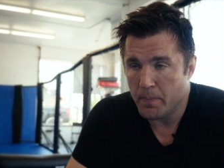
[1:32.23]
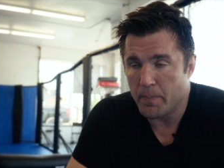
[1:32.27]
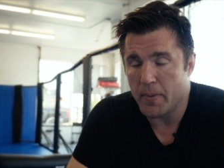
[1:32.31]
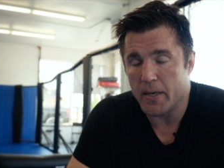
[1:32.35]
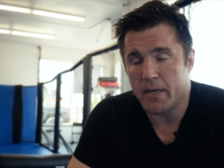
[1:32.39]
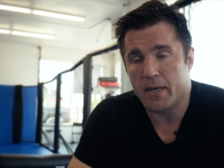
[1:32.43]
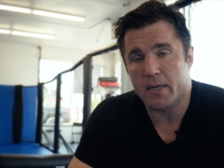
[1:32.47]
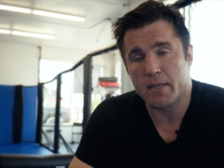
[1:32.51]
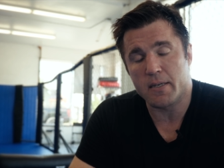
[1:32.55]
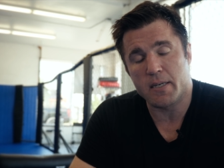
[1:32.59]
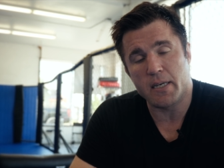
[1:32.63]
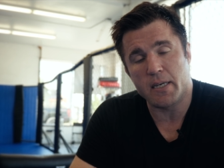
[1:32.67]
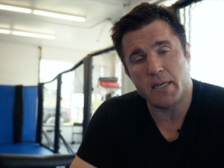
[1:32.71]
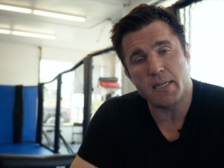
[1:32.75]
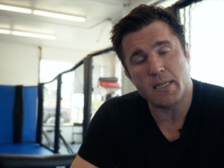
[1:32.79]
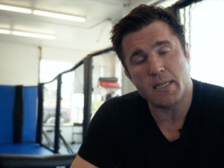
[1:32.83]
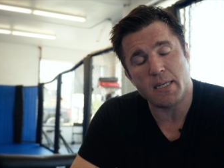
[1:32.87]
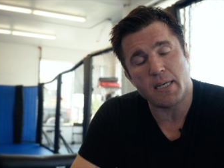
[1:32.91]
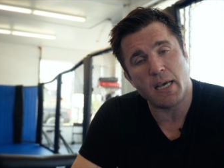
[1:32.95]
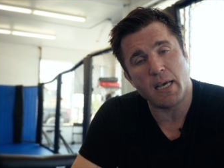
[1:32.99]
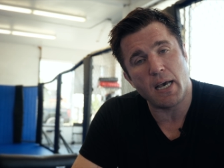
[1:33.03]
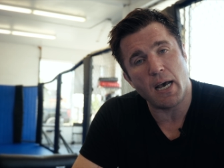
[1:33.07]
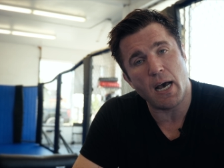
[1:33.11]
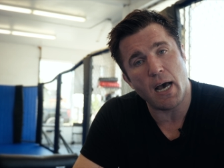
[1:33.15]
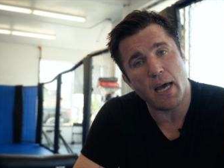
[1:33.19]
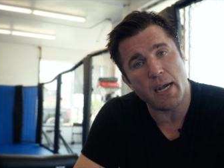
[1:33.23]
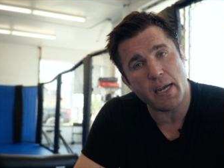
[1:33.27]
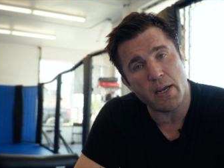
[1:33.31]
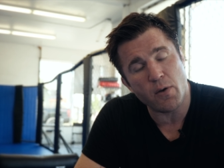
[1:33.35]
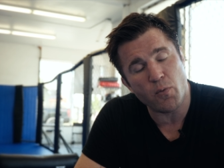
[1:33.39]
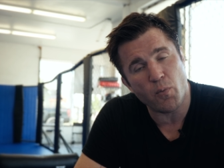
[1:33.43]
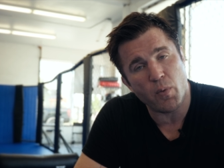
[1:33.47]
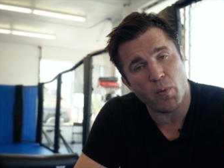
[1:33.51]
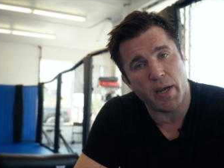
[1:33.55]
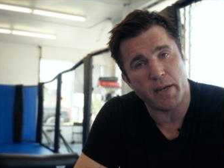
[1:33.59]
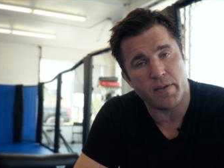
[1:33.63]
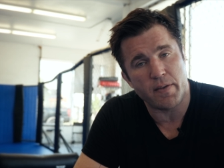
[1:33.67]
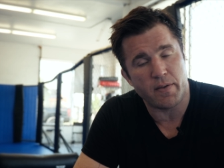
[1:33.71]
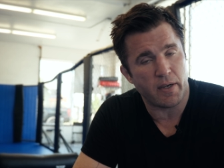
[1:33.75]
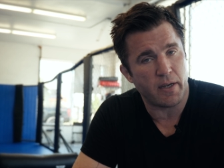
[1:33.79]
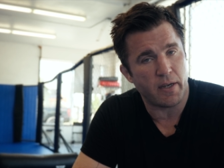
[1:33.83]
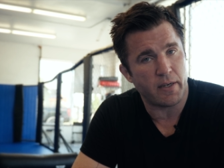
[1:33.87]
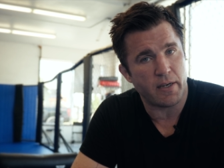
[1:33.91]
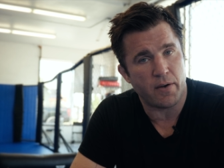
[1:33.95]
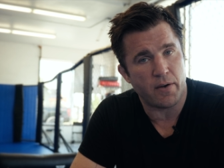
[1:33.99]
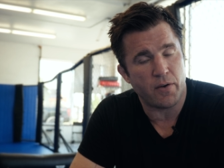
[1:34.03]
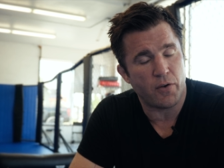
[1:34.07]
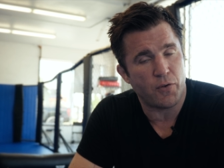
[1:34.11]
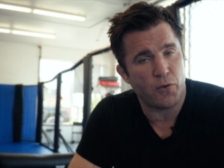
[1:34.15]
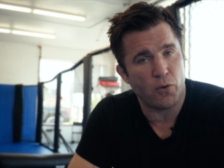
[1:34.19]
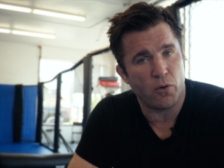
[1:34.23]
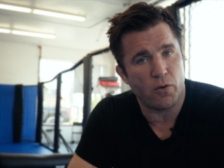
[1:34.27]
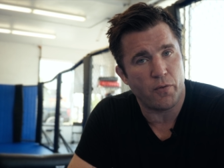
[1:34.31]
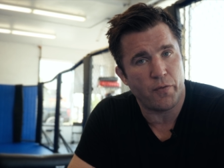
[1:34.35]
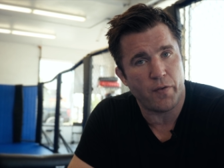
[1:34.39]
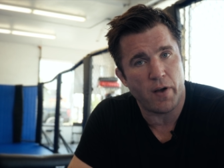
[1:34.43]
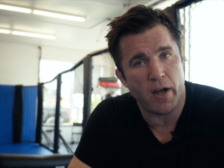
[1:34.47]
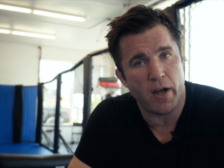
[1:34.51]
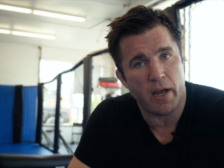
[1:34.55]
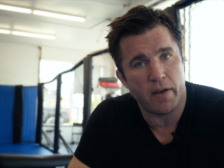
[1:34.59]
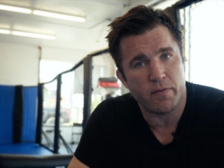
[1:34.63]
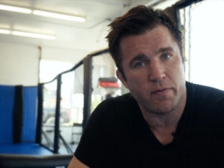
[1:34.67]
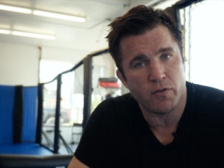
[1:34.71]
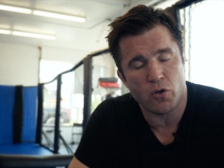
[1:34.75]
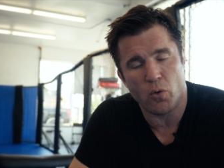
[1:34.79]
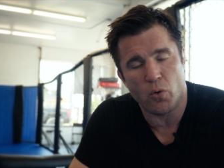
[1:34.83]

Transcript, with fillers: because he's cutting weight to get down to 205.